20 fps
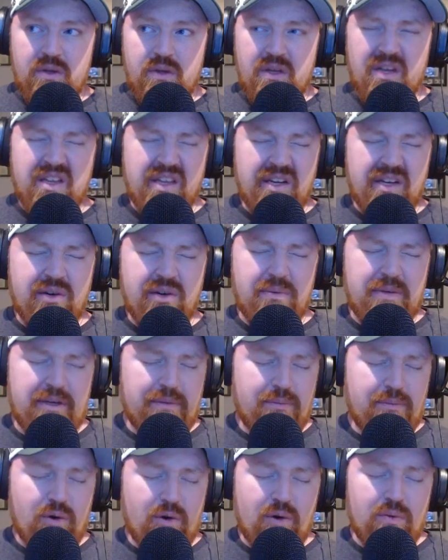I think he'll be a
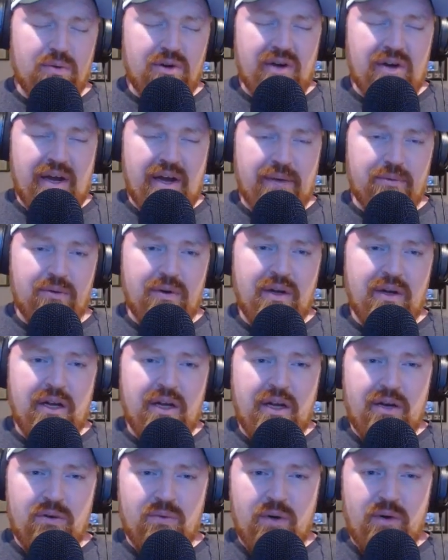more reliable
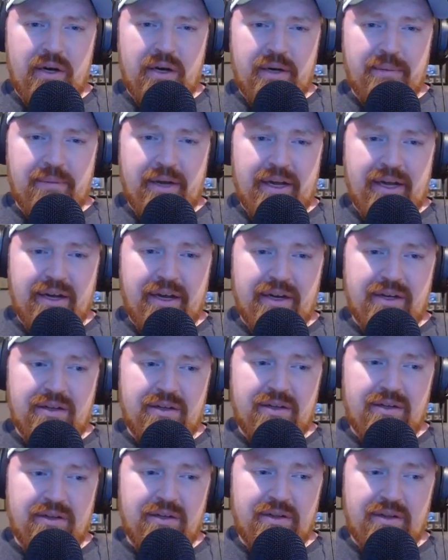running back
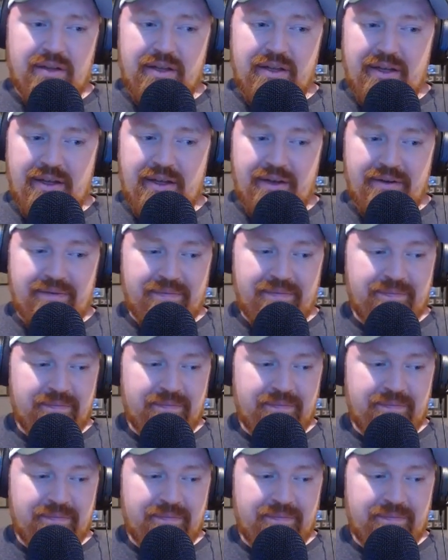than